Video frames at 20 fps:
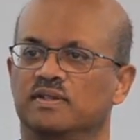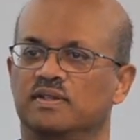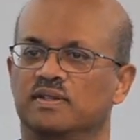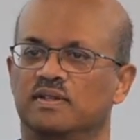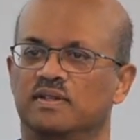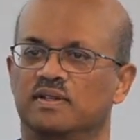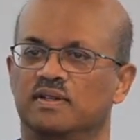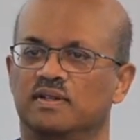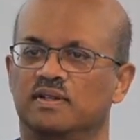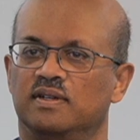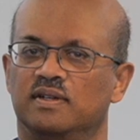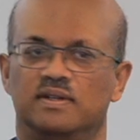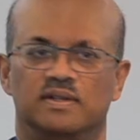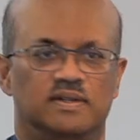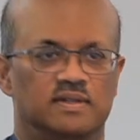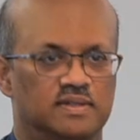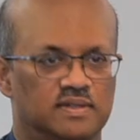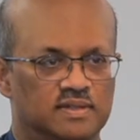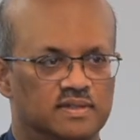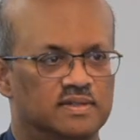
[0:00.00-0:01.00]

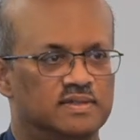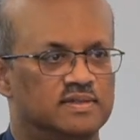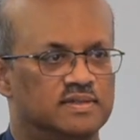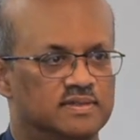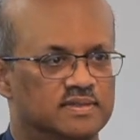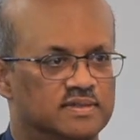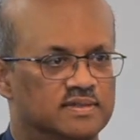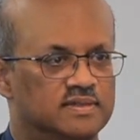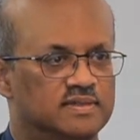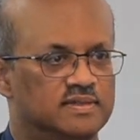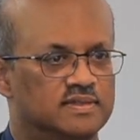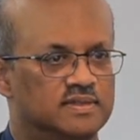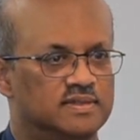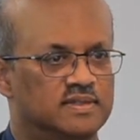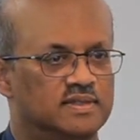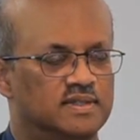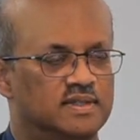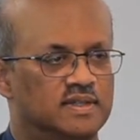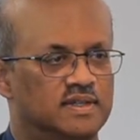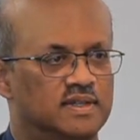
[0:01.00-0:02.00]

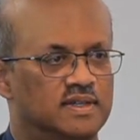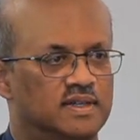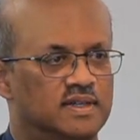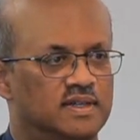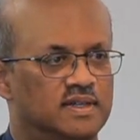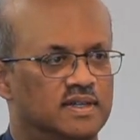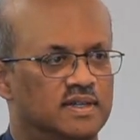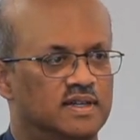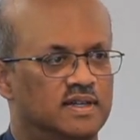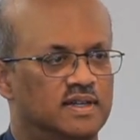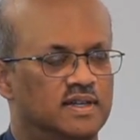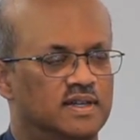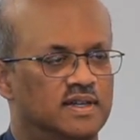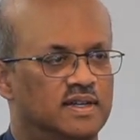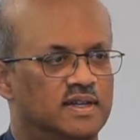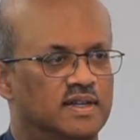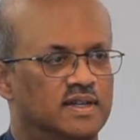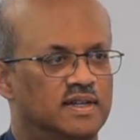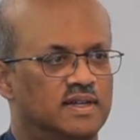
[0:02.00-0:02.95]
(silence)